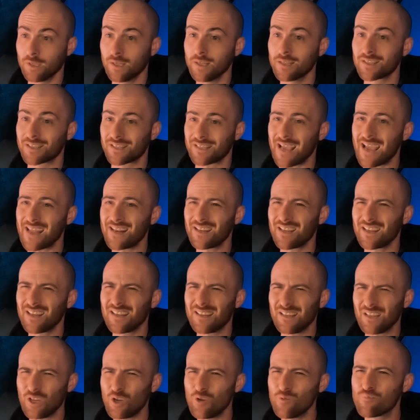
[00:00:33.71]
sending a
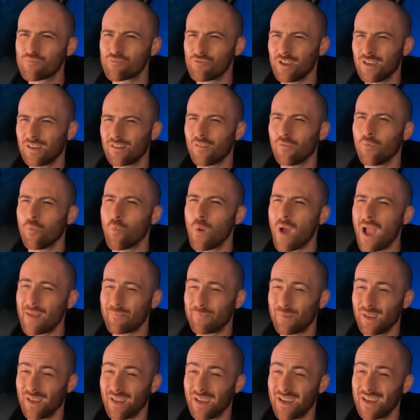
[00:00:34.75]
new breed of
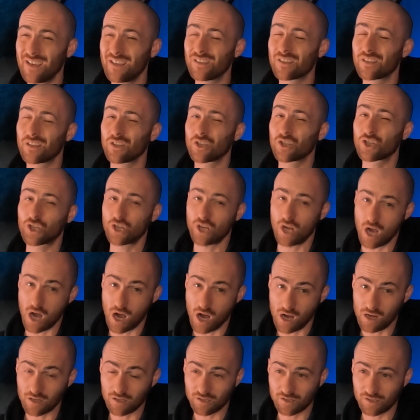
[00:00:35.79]
weaponized
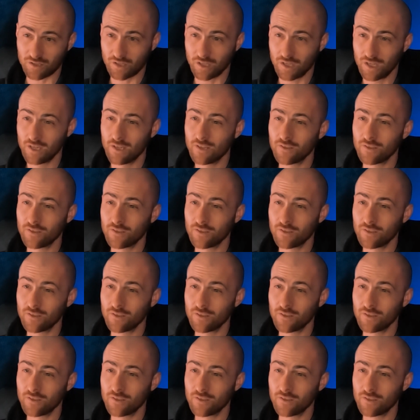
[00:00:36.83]
sharks